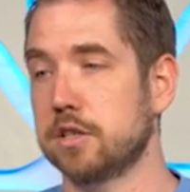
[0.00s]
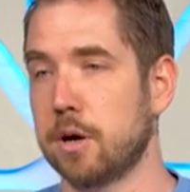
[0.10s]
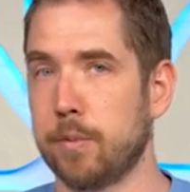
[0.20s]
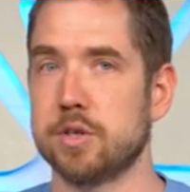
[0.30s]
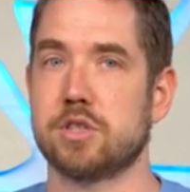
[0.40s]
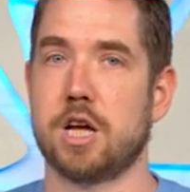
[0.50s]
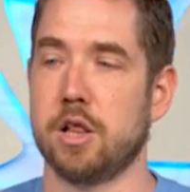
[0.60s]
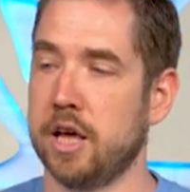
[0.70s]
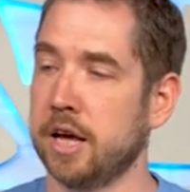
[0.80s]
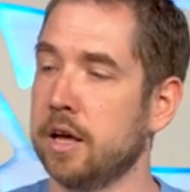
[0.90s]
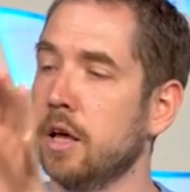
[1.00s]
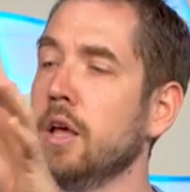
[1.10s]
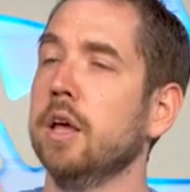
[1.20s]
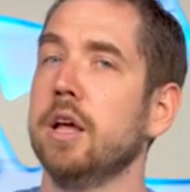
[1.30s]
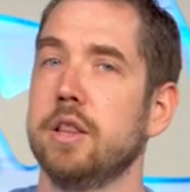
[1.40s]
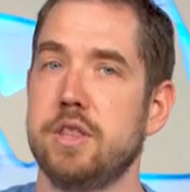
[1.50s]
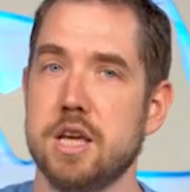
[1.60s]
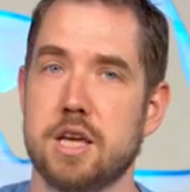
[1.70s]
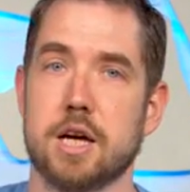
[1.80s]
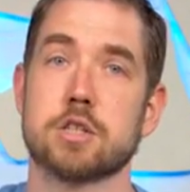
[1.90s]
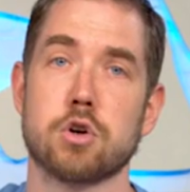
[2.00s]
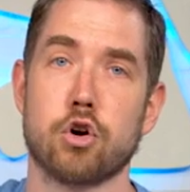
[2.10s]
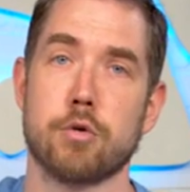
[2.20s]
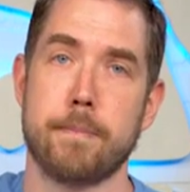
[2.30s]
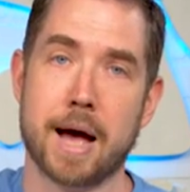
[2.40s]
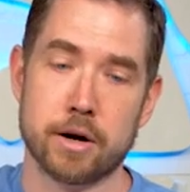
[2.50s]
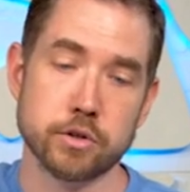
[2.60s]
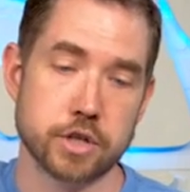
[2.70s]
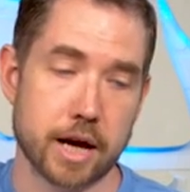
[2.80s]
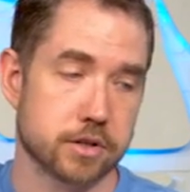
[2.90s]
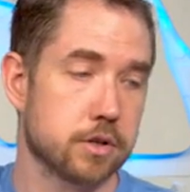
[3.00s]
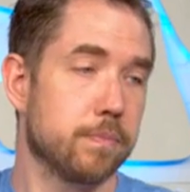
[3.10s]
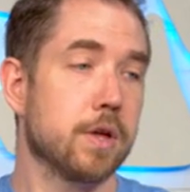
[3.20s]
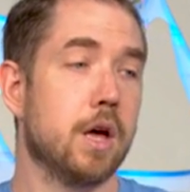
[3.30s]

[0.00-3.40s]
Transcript: someone selling the Kickstarter battle chest.